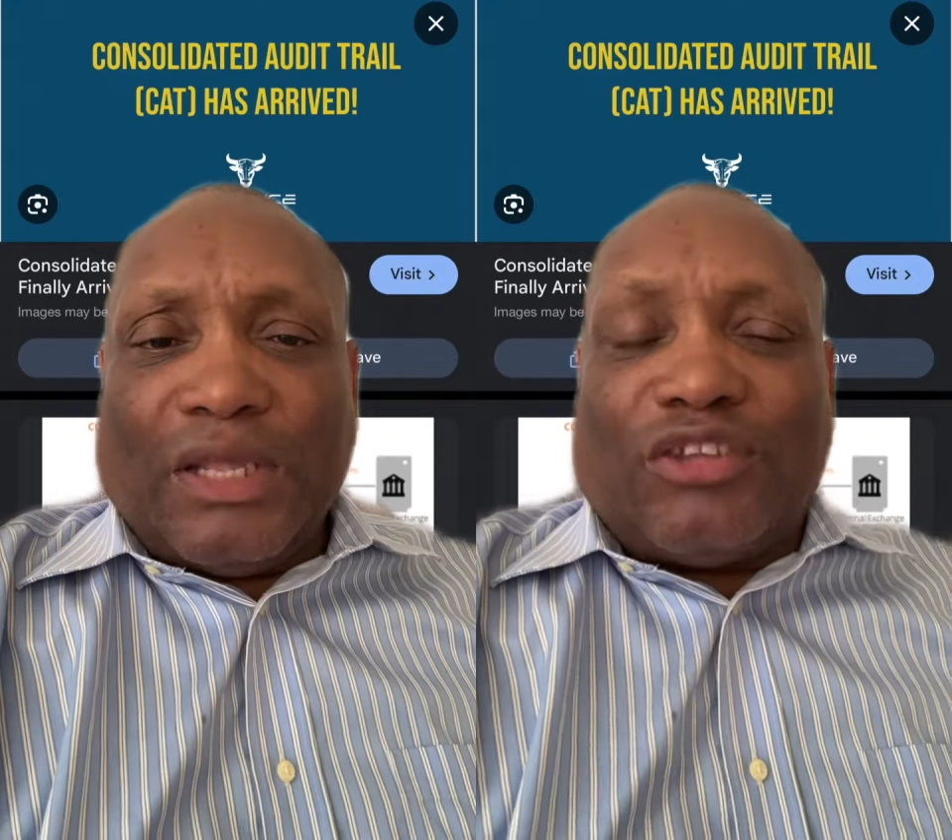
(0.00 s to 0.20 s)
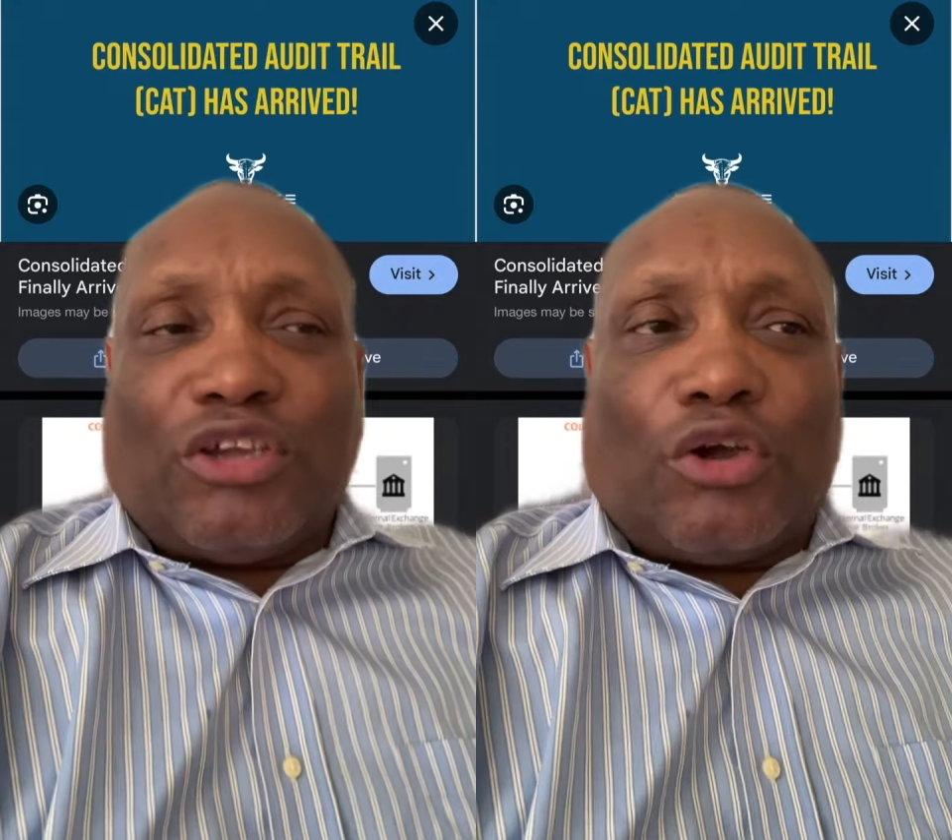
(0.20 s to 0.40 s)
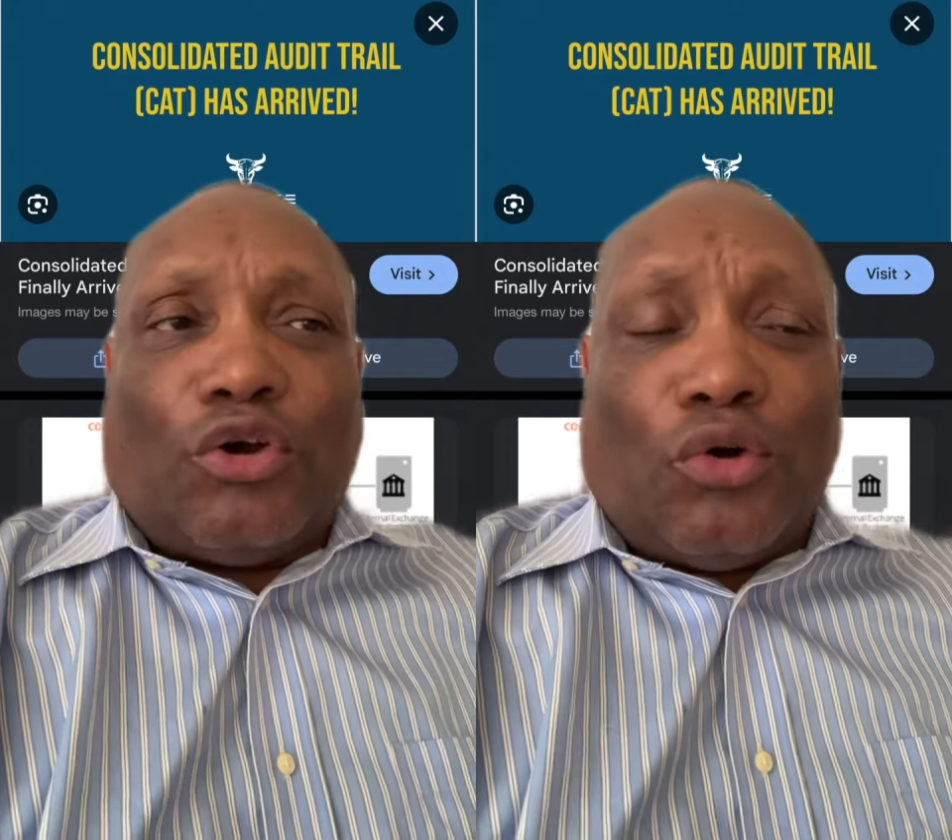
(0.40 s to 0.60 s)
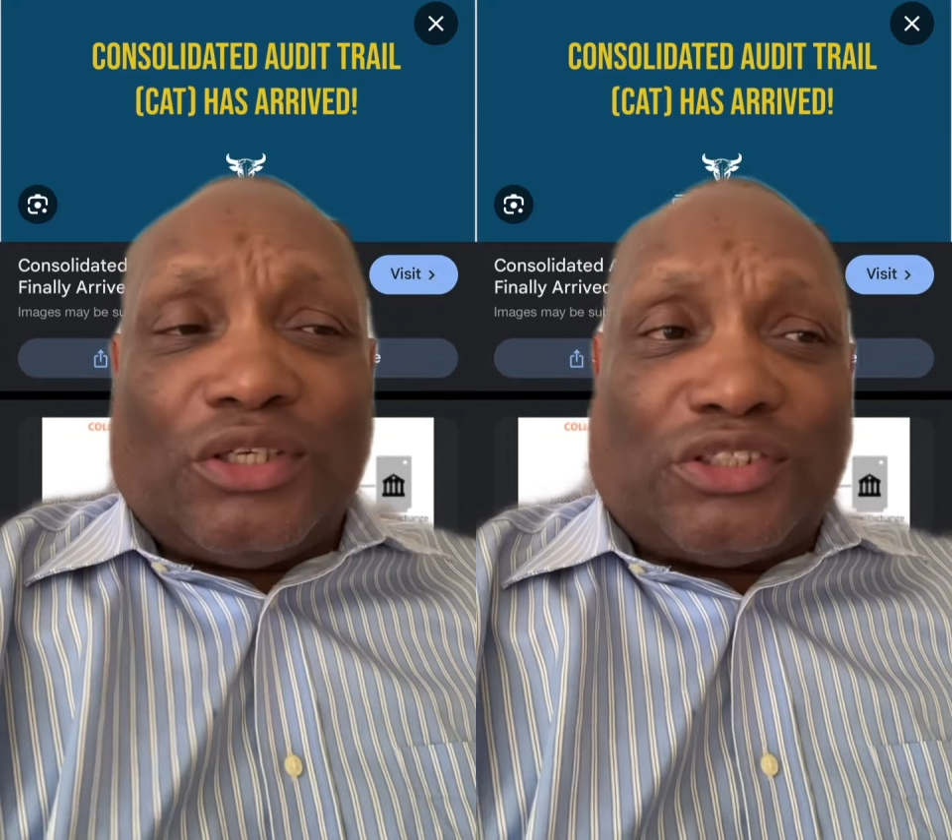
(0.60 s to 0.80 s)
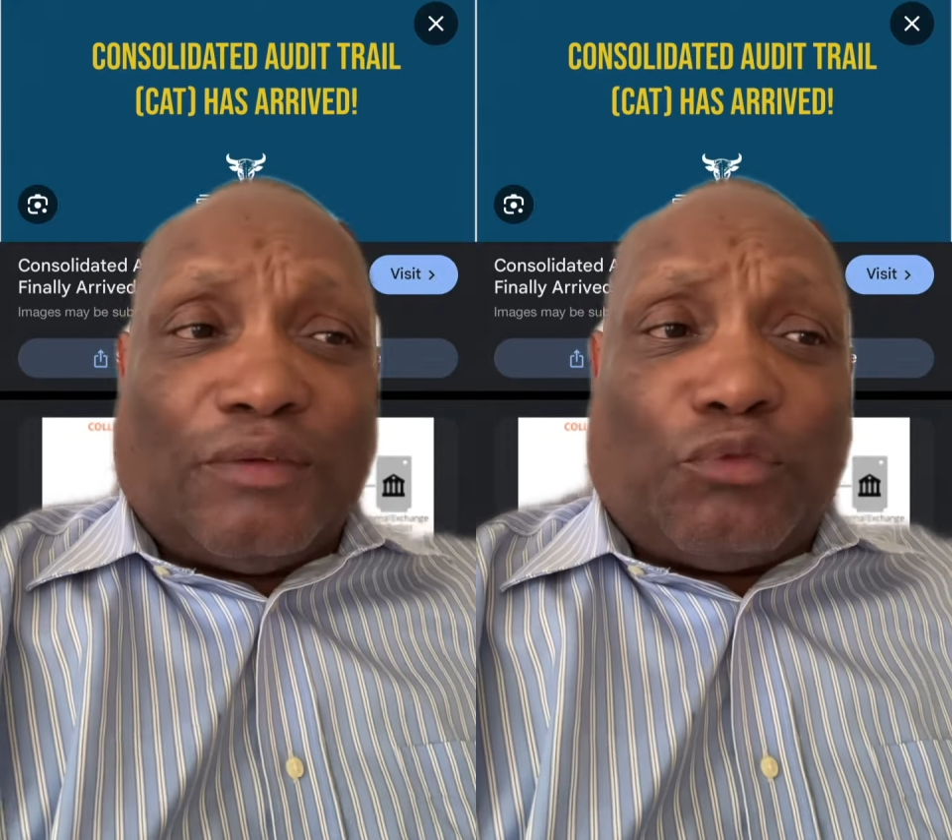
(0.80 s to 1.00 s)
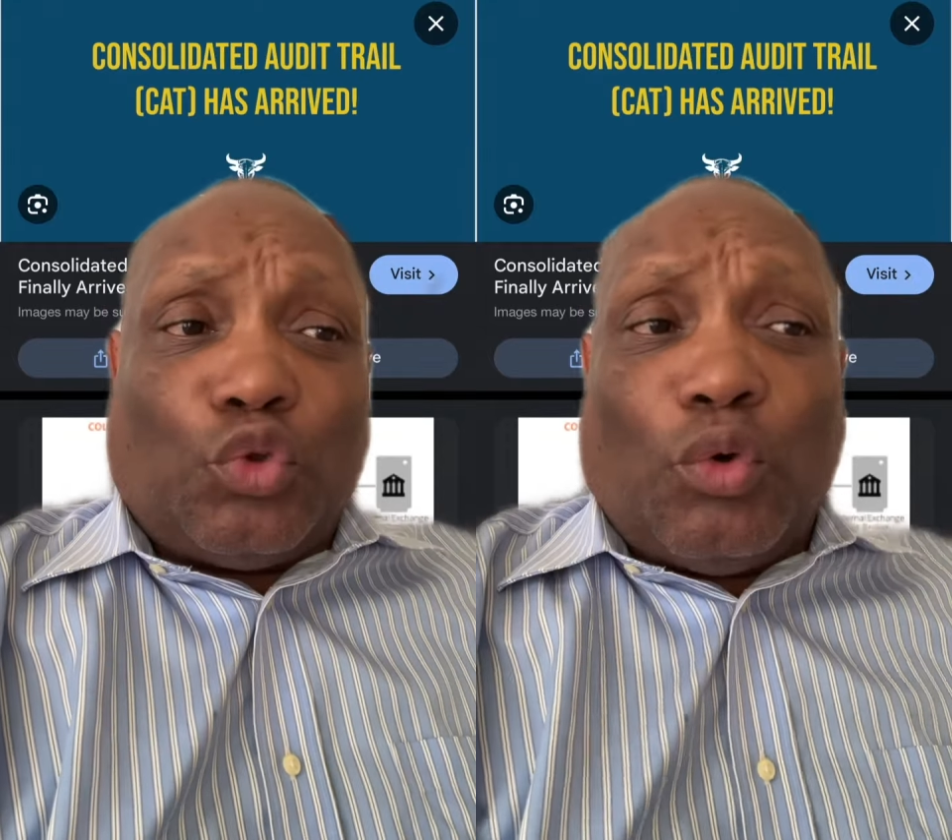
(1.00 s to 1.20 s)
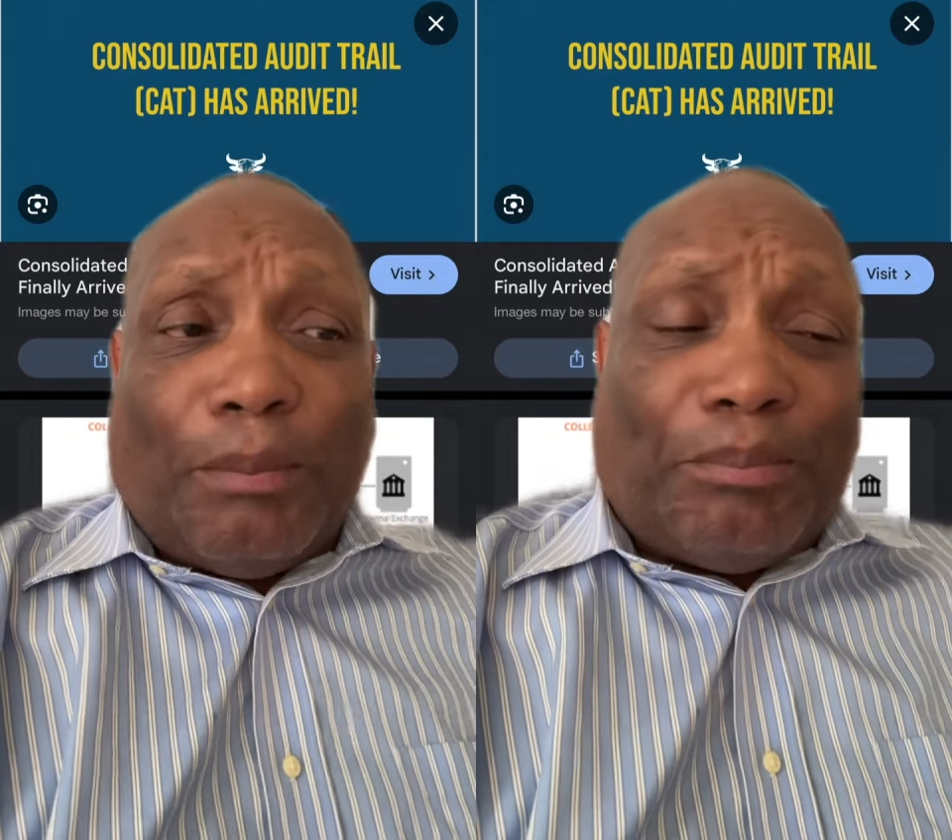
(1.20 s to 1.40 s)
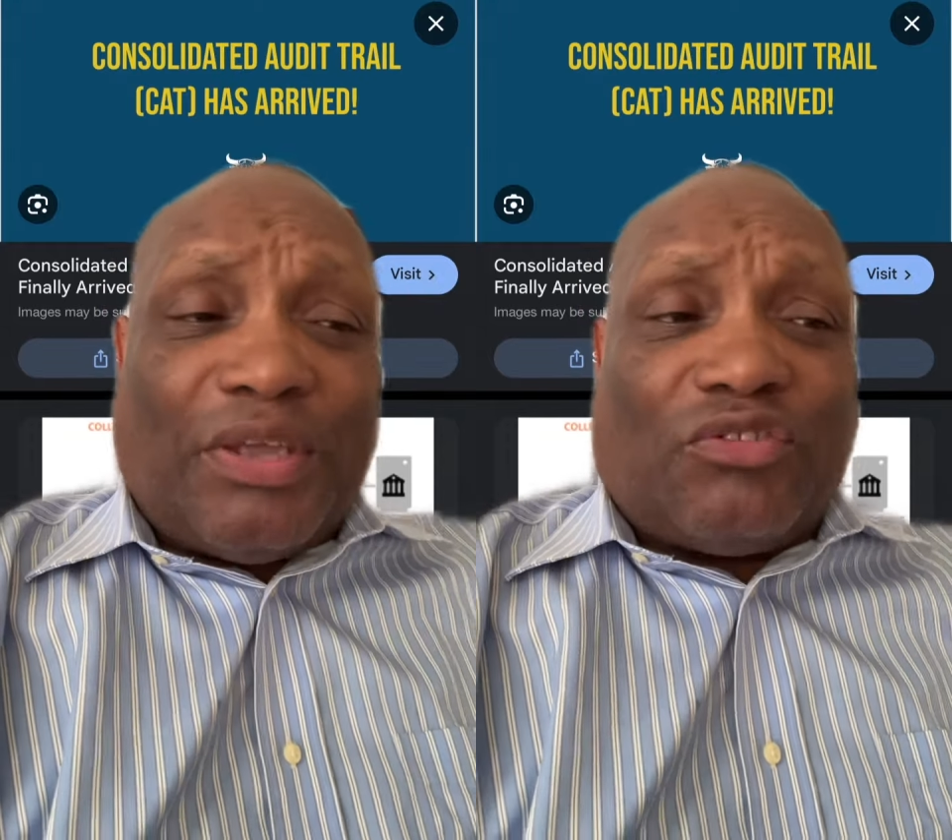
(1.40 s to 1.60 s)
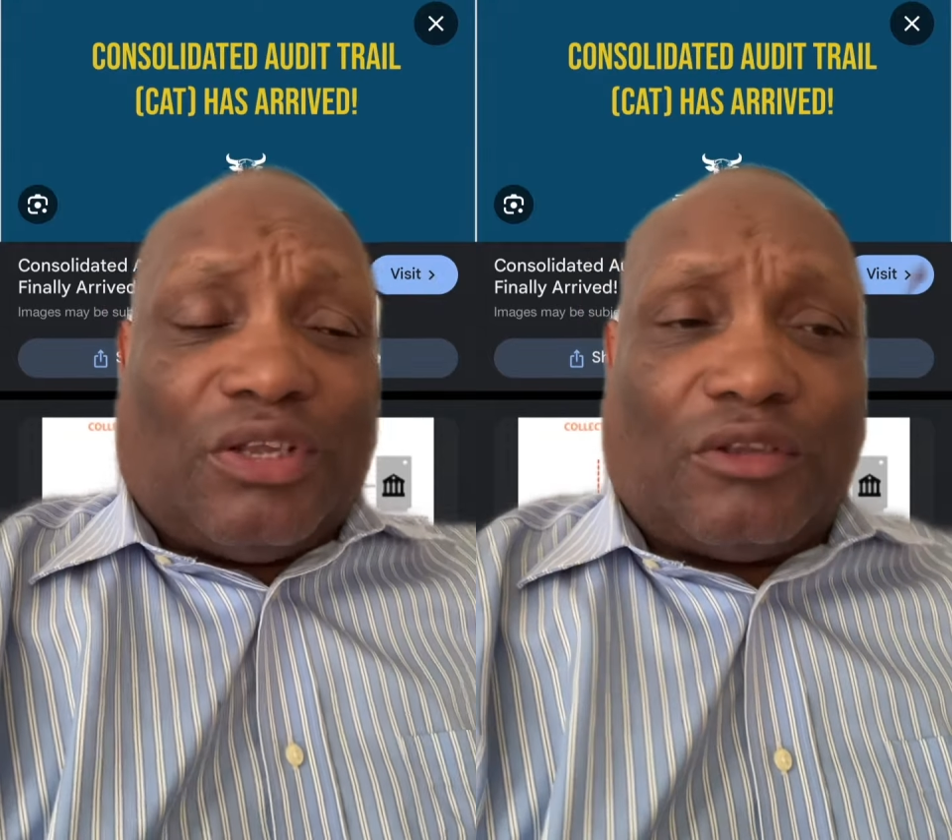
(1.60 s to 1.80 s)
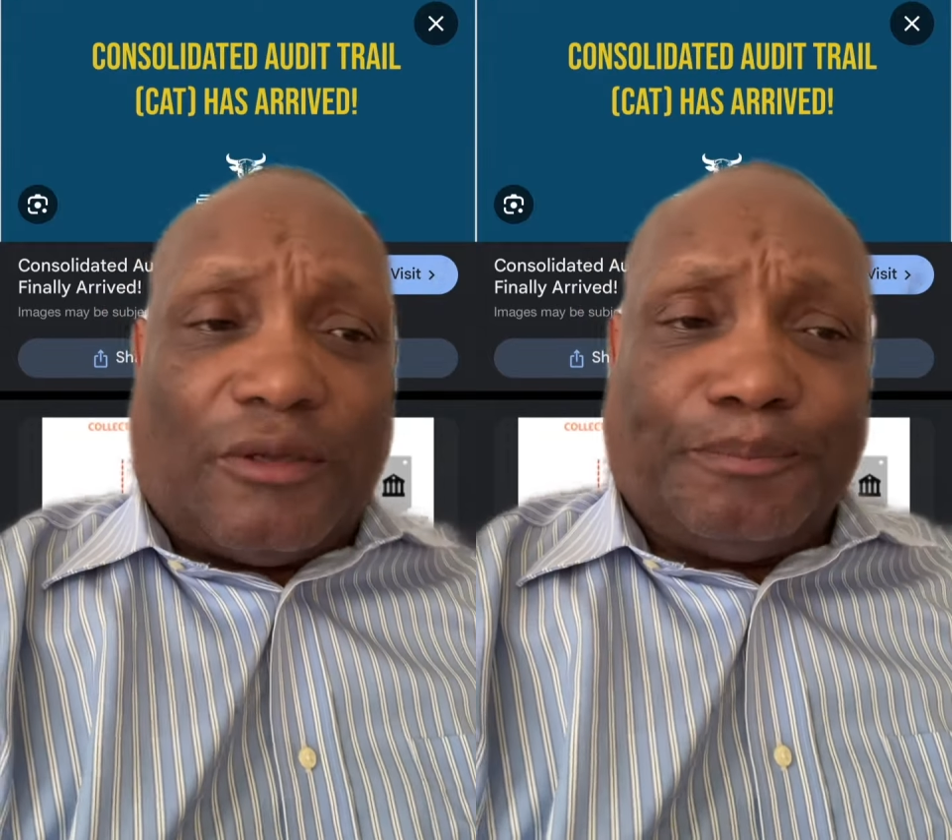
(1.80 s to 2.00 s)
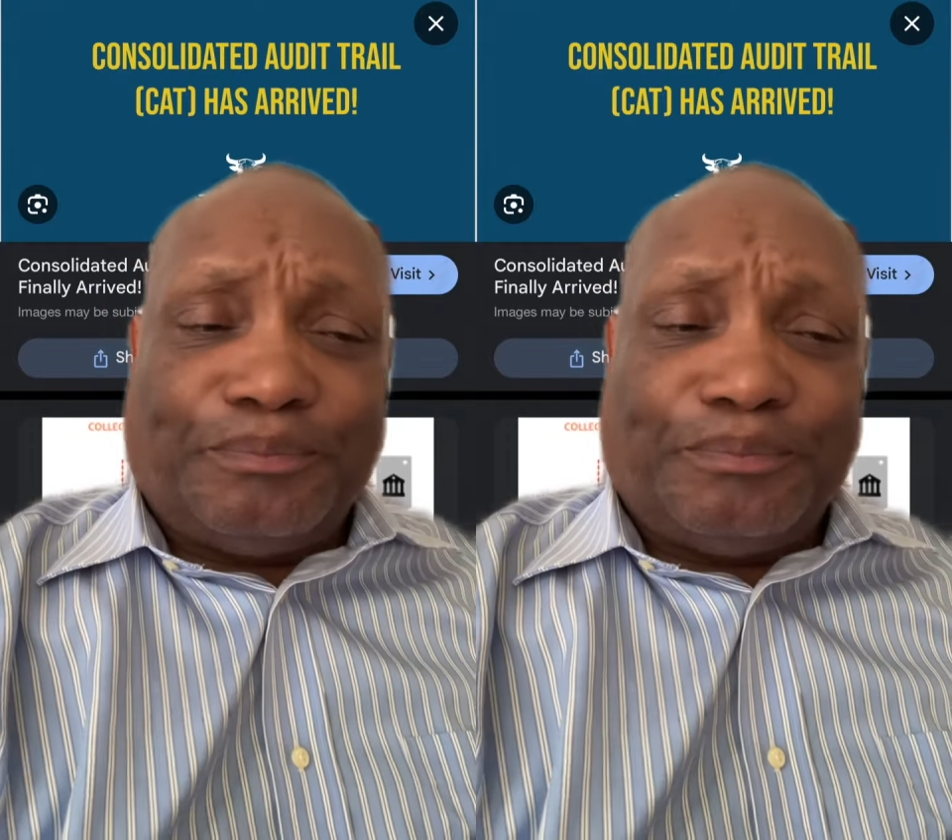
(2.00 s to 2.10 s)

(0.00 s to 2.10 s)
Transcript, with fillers: It's a cost of doing business.